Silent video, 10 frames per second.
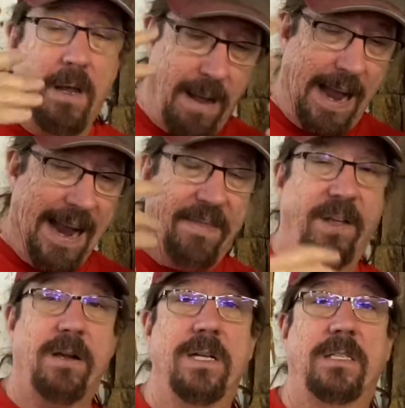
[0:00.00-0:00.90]
I had the
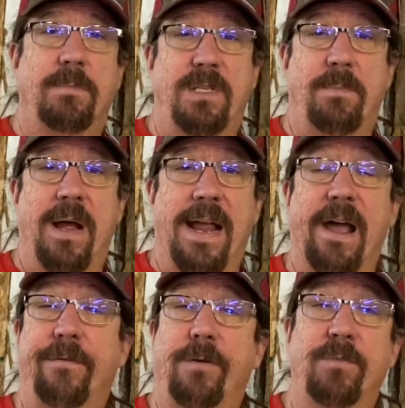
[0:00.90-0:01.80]
concepts in my
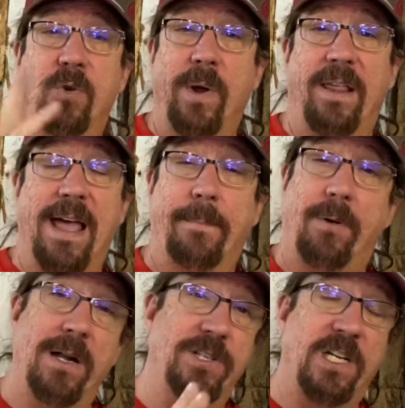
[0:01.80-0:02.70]
head from doing that
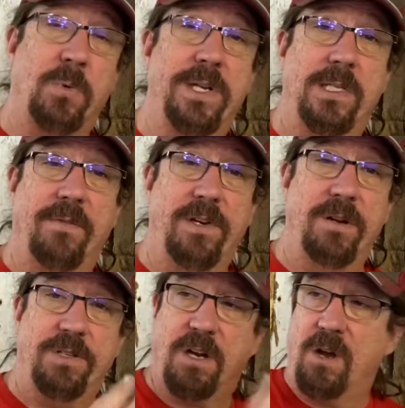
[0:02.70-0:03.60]
project 27
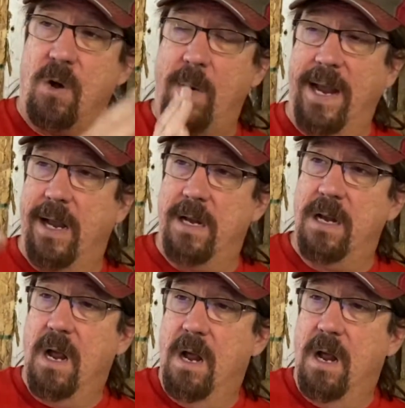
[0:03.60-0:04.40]
years ago and